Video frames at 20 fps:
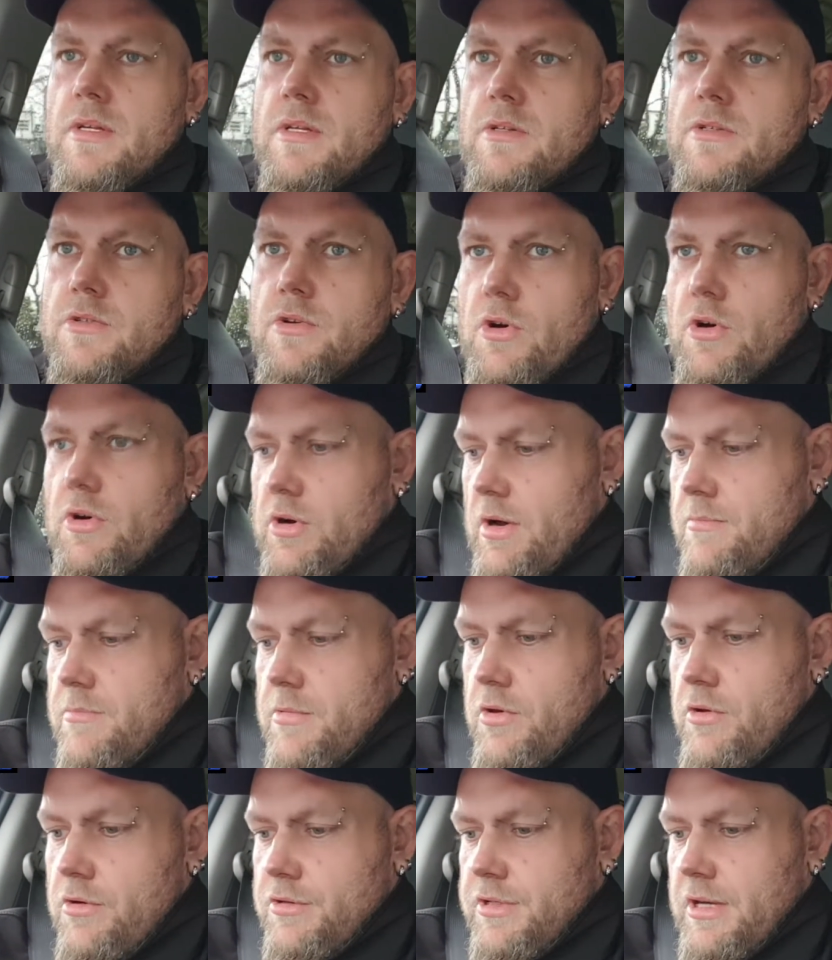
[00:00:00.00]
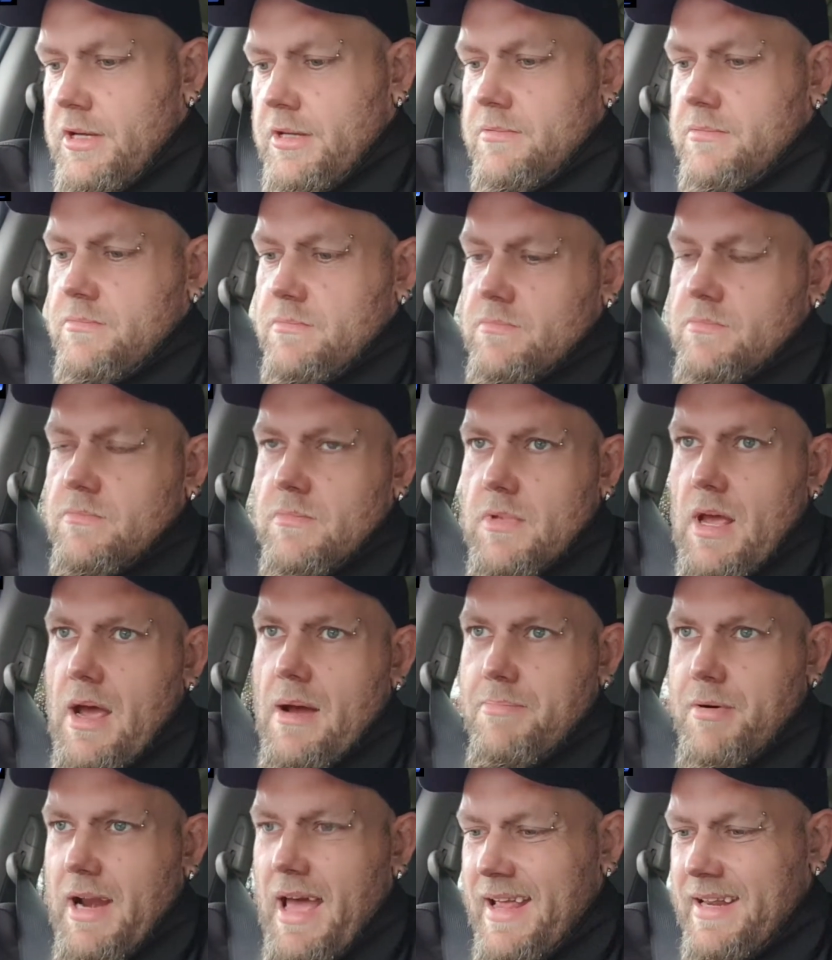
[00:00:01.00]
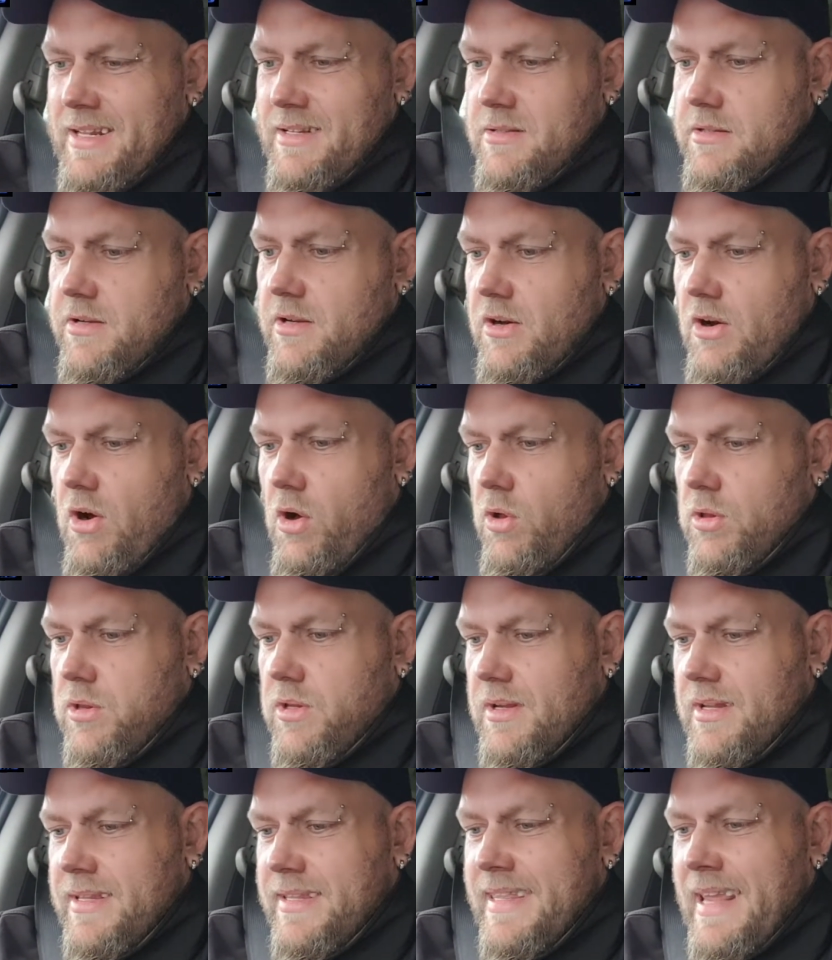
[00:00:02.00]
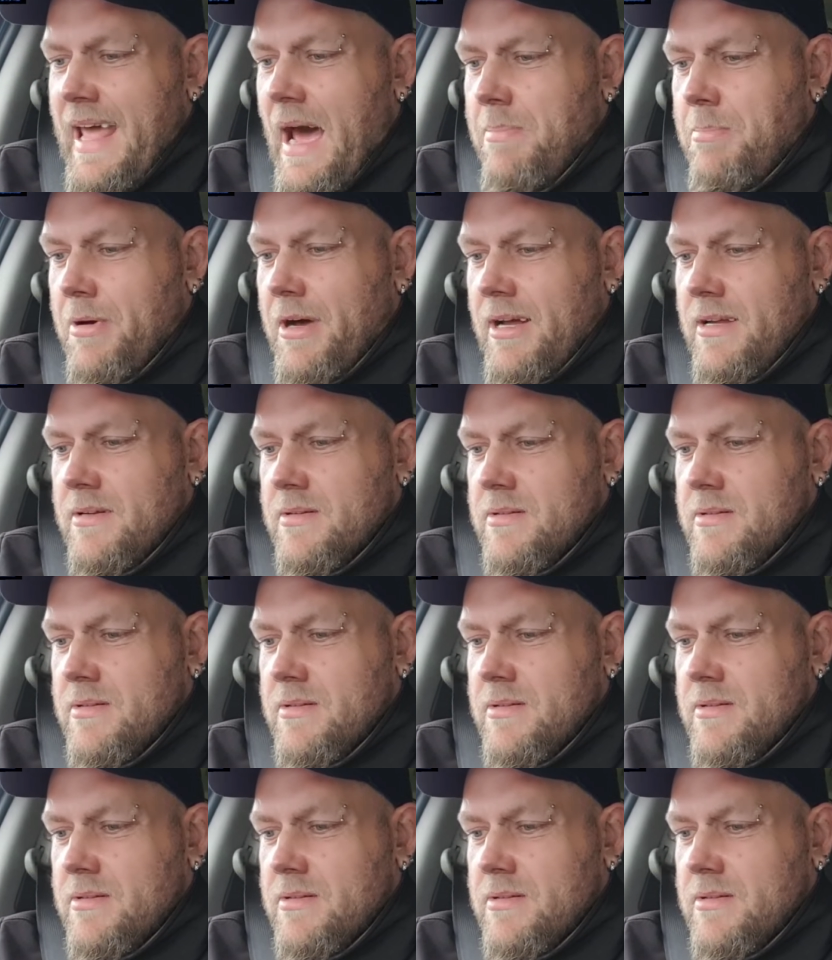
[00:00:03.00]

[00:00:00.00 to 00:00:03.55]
So I'm using a brand called Napa